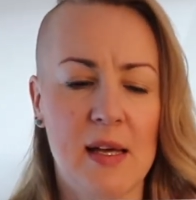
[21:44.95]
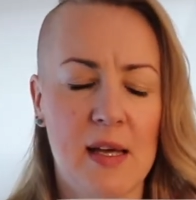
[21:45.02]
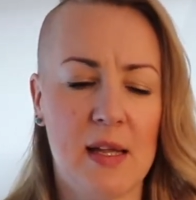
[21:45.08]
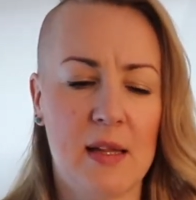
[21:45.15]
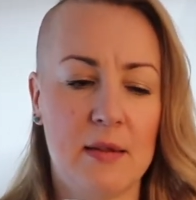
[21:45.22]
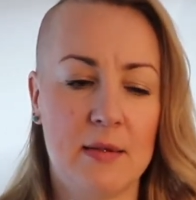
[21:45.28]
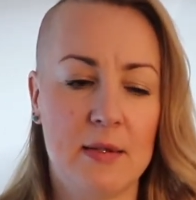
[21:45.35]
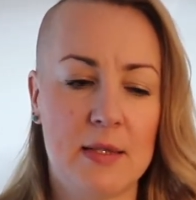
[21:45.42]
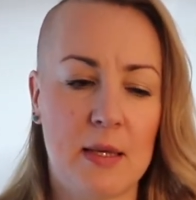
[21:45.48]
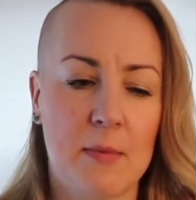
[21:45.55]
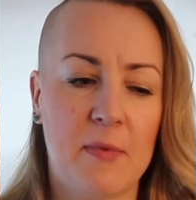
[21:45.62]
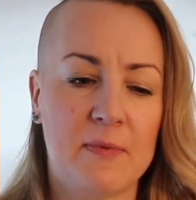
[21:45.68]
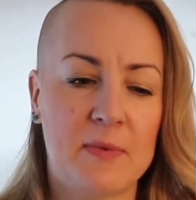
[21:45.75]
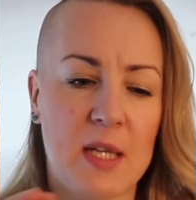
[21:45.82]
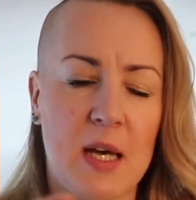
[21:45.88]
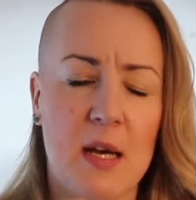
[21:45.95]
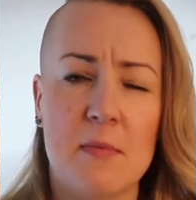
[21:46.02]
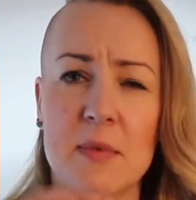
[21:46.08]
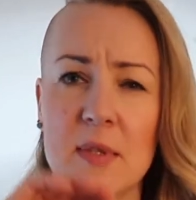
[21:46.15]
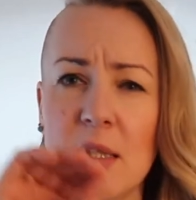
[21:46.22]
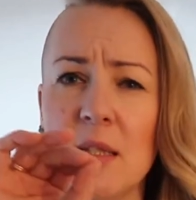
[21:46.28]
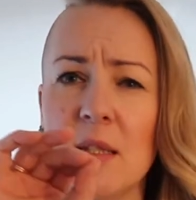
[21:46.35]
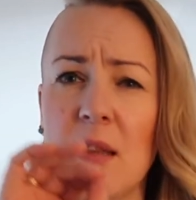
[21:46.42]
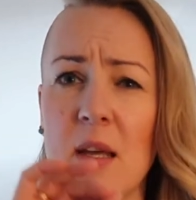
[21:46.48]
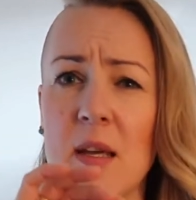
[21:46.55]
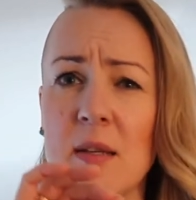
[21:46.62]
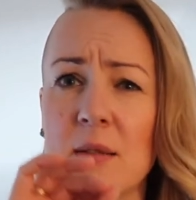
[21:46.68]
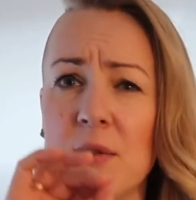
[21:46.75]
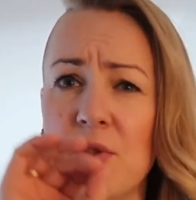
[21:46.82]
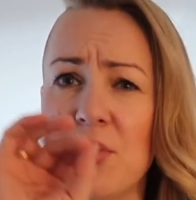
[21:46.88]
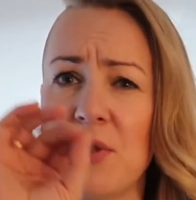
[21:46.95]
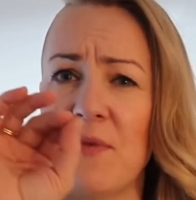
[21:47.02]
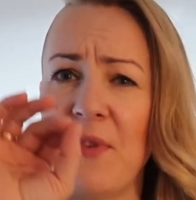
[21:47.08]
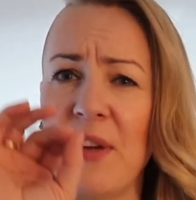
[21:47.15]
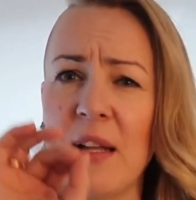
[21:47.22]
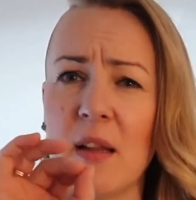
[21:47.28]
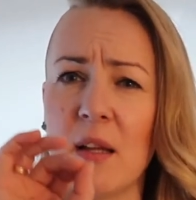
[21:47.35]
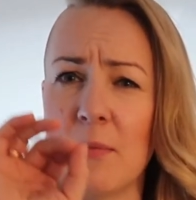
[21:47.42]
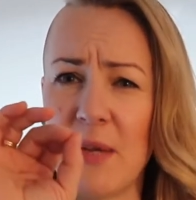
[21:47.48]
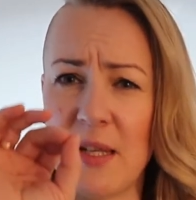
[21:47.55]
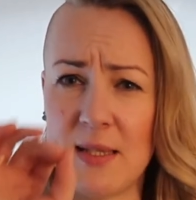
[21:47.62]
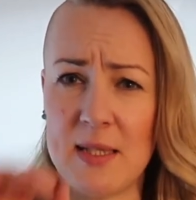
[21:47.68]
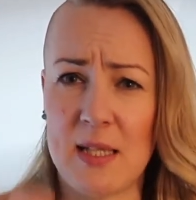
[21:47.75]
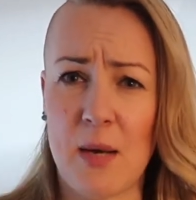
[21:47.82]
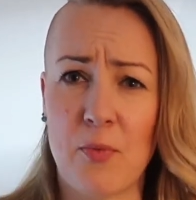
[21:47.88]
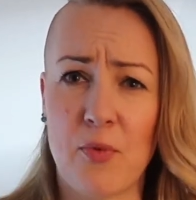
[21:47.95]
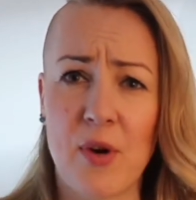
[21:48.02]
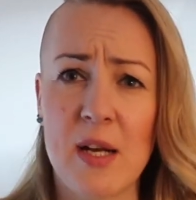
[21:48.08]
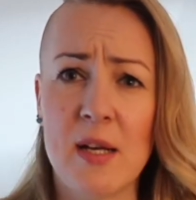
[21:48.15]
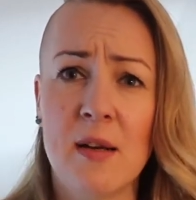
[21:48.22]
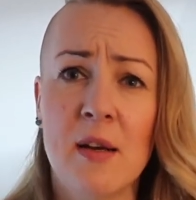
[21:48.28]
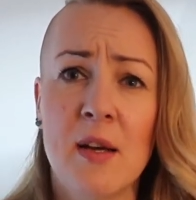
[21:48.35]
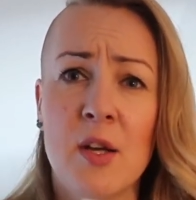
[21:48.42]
And sometimes these things just feel a bit separate.